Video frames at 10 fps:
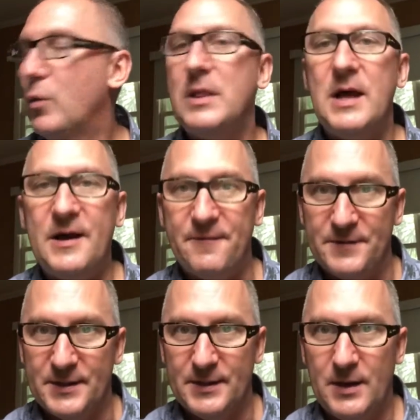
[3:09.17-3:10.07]

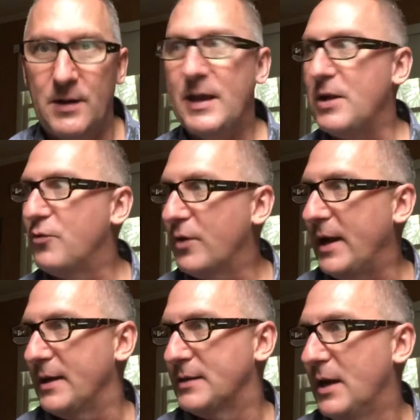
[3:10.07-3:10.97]
Loved. Okay,
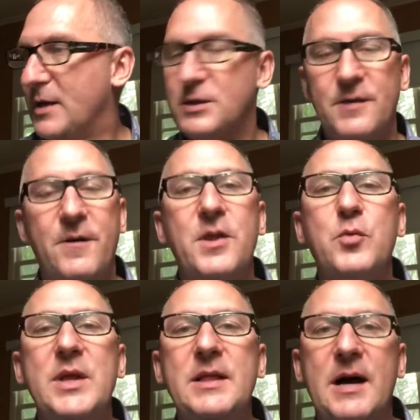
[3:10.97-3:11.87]
great. So the
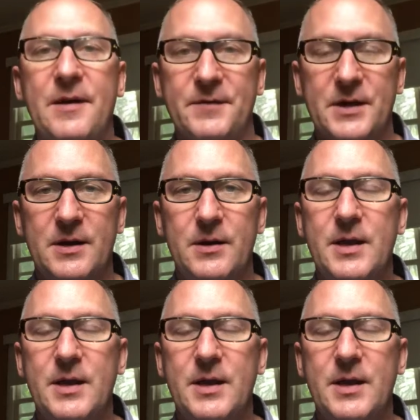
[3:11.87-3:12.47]
father we loved.